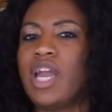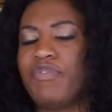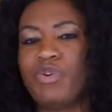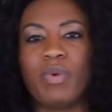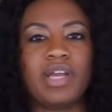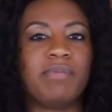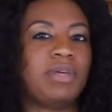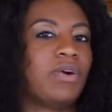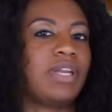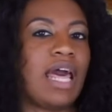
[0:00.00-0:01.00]
If you want to
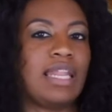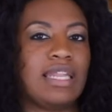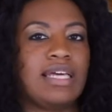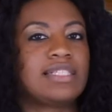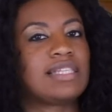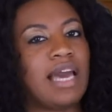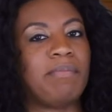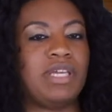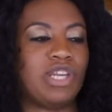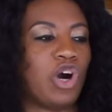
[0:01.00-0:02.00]
be on that list,
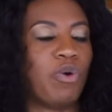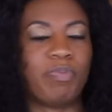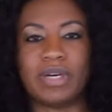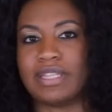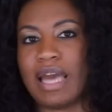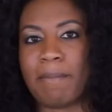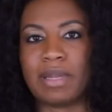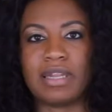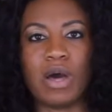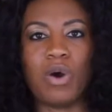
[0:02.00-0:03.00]
let me know. Put that
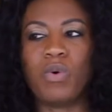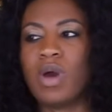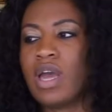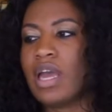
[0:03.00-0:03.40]
below.